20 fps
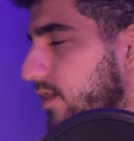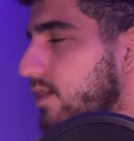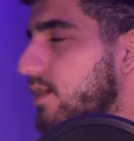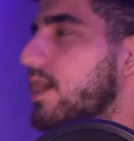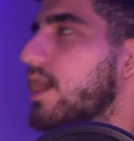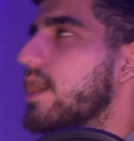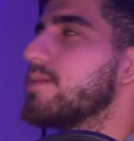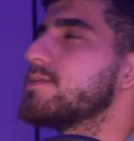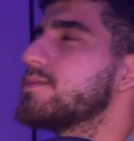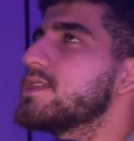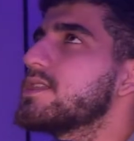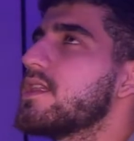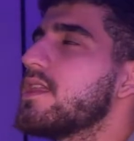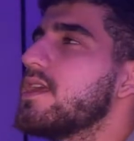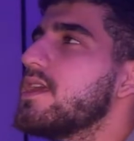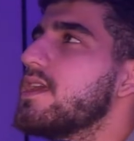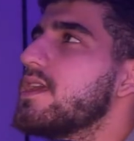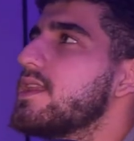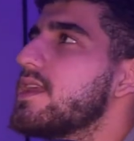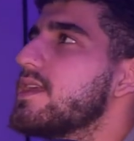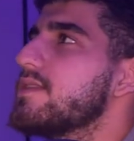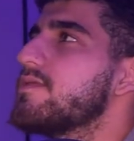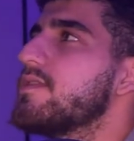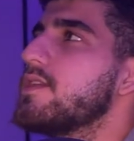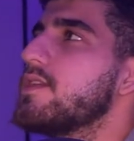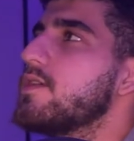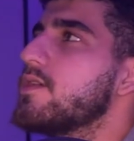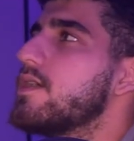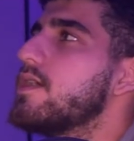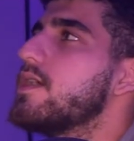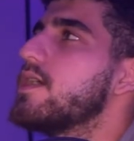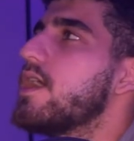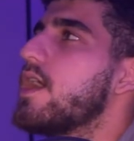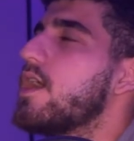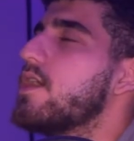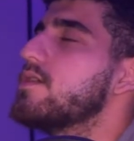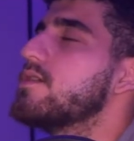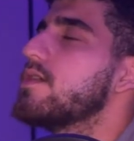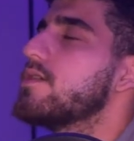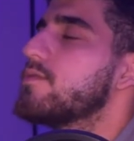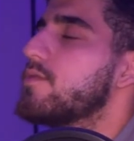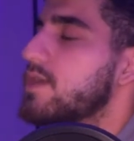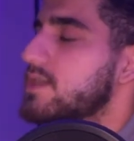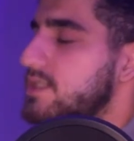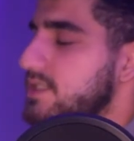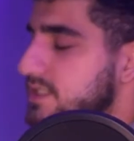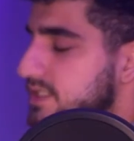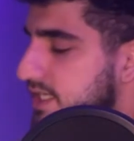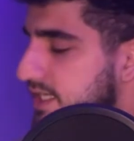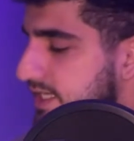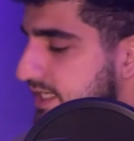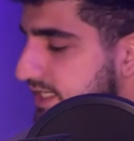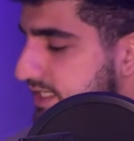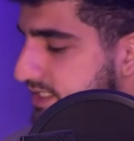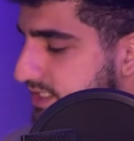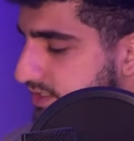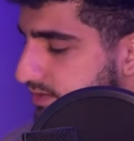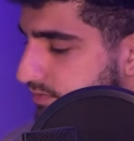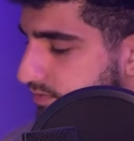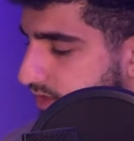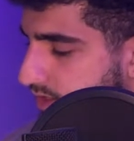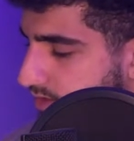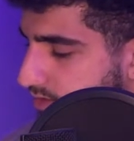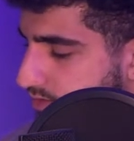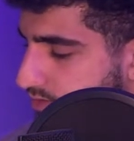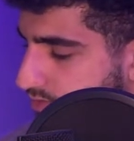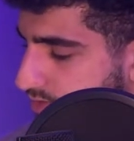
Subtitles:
I'm just thinking that what is the easy way to